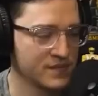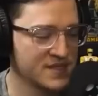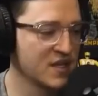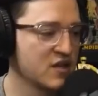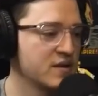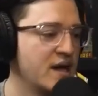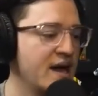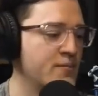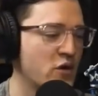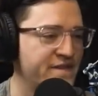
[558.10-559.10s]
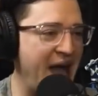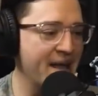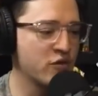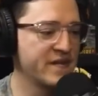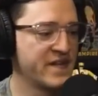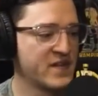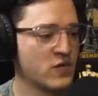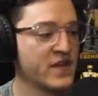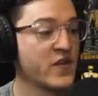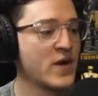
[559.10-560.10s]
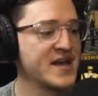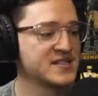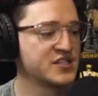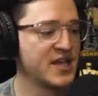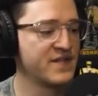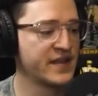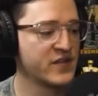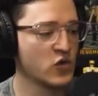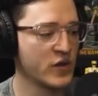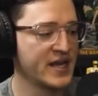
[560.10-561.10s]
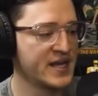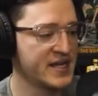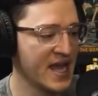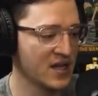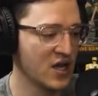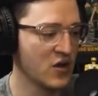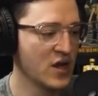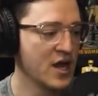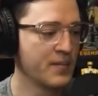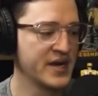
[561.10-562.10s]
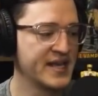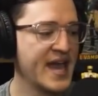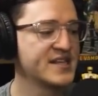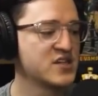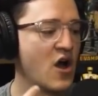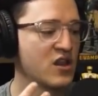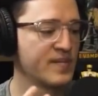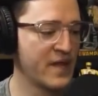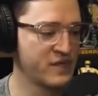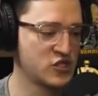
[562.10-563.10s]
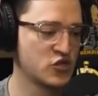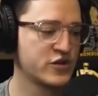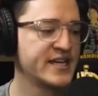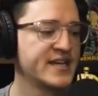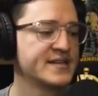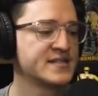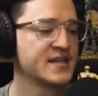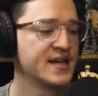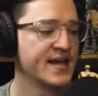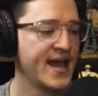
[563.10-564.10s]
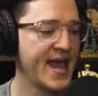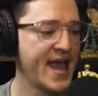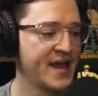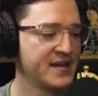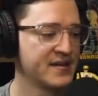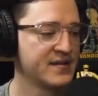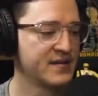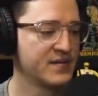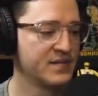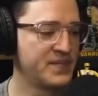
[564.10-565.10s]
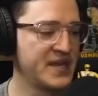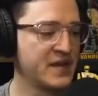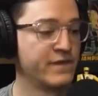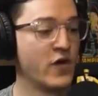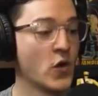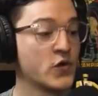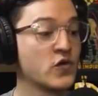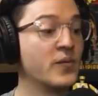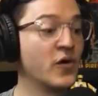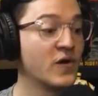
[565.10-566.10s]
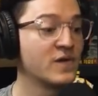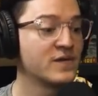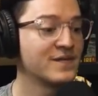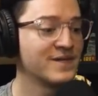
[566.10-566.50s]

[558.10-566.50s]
It's a little more vibrant than the rest, because you have like the green and yellow. But again, it's all about the trees and being vulnerable,